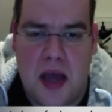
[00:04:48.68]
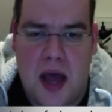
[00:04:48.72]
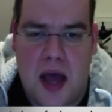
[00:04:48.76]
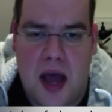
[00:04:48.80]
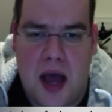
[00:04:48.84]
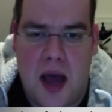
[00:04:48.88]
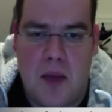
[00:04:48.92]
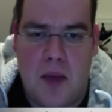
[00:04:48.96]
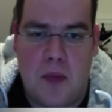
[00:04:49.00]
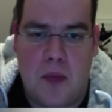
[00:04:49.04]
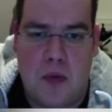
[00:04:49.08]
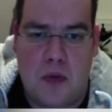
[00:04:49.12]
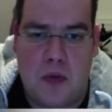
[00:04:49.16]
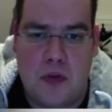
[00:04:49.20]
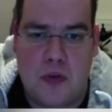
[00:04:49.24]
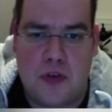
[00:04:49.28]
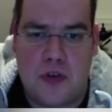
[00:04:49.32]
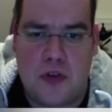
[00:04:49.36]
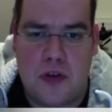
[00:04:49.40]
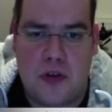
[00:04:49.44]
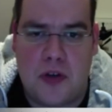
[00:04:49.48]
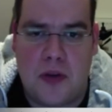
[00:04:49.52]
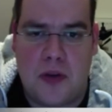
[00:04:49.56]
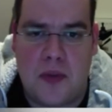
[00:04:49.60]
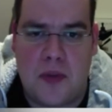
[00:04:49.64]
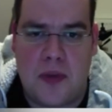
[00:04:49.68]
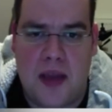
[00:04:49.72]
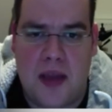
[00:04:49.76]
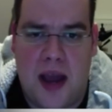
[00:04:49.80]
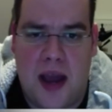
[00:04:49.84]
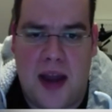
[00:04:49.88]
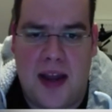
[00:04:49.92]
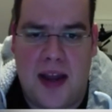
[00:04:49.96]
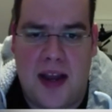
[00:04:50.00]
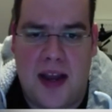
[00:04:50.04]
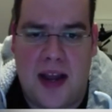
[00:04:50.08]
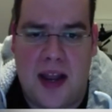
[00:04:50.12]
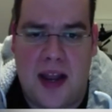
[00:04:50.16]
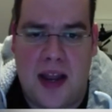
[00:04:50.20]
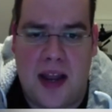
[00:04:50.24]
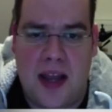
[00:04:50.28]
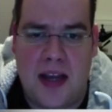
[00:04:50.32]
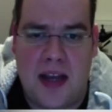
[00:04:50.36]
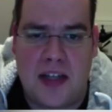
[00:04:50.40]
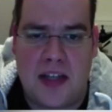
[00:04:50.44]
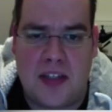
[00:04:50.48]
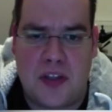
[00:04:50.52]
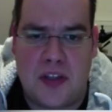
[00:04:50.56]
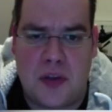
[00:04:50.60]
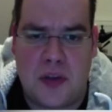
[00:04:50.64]
I'm also going to be adding a
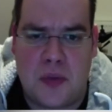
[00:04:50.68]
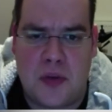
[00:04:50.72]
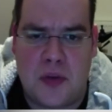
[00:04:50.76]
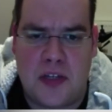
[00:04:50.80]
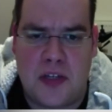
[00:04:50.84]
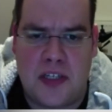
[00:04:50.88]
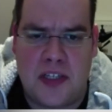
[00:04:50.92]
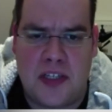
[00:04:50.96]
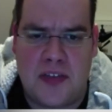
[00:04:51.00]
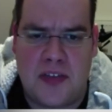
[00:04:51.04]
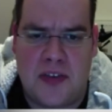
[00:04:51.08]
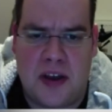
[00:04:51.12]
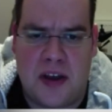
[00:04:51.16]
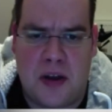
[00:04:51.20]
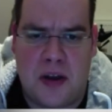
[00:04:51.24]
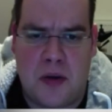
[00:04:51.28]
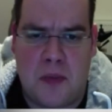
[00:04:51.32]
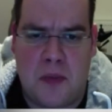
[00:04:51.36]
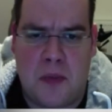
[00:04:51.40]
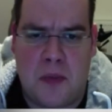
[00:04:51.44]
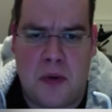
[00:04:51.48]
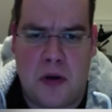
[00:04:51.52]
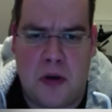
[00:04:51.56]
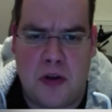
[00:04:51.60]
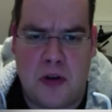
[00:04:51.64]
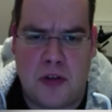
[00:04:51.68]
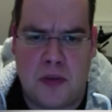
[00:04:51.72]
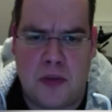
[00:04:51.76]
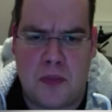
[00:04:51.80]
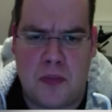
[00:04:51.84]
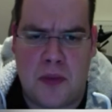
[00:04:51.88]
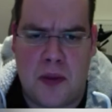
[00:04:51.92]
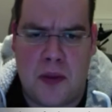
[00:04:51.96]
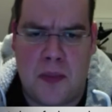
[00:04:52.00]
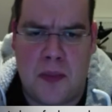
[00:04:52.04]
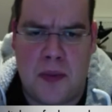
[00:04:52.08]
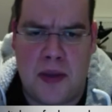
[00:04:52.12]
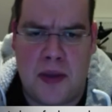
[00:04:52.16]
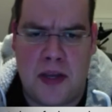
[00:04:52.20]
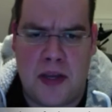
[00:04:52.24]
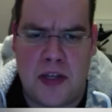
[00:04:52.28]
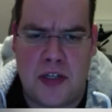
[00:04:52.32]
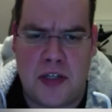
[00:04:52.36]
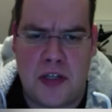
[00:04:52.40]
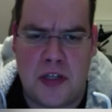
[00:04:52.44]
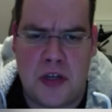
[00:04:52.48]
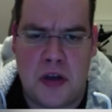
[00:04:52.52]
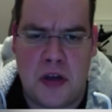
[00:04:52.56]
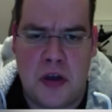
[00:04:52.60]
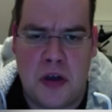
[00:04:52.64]
link to the Witches of Echo Park Tumblr
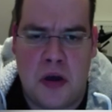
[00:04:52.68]
page